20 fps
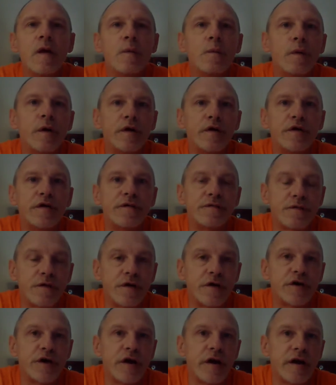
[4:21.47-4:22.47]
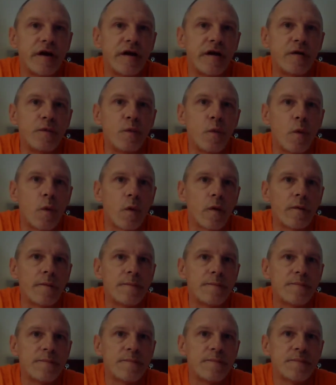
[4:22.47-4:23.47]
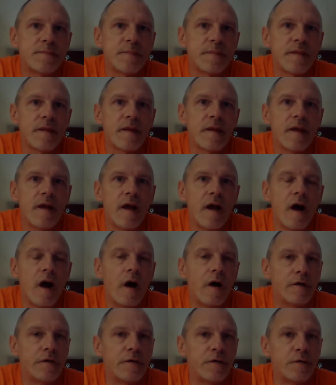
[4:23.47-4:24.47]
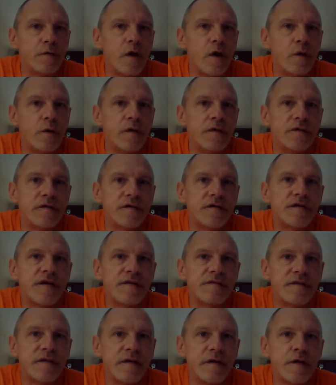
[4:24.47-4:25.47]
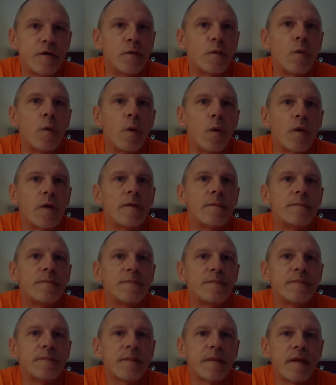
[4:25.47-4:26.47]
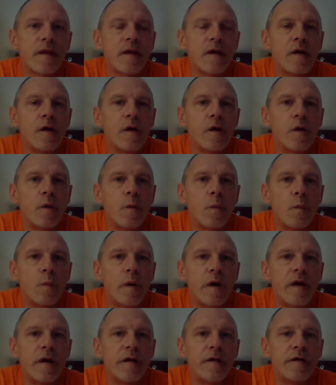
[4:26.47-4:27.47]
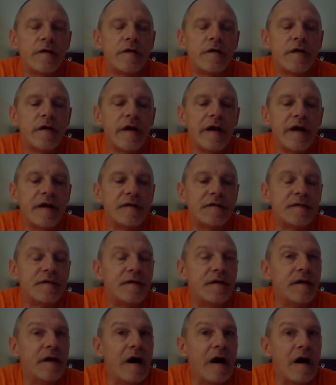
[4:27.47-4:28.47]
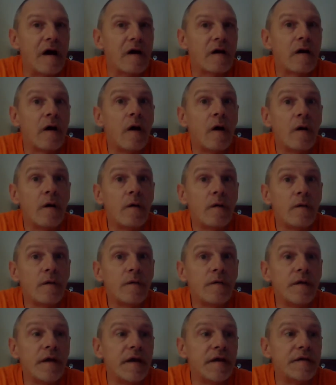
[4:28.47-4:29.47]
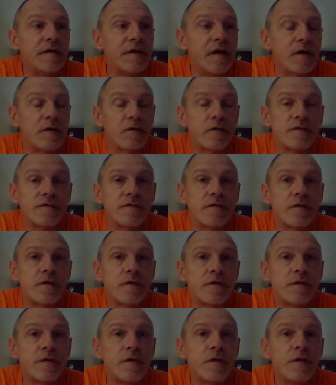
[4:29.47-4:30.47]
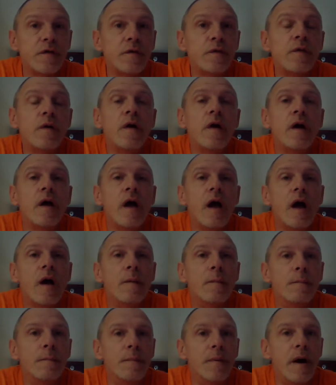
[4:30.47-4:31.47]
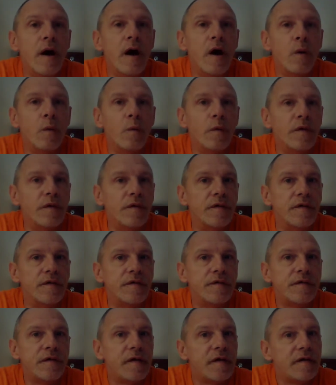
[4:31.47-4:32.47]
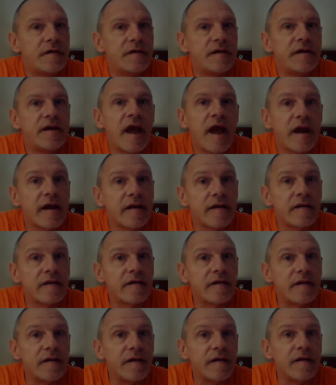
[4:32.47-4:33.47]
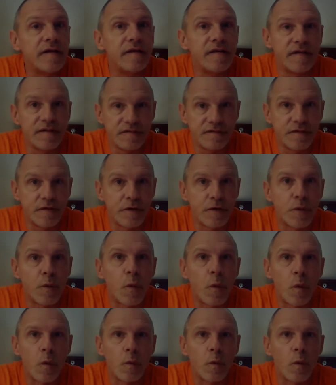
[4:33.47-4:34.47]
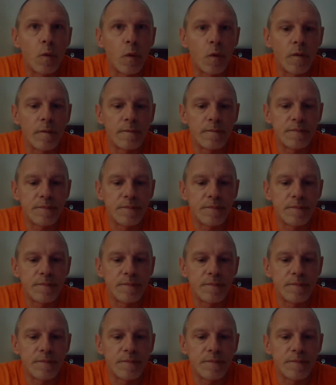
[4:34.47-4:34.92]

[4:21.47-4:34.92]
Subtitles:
which the French and Indian War, also known as the Seven-Year War, which it's not called, it's not referred to, but was technically the First World War.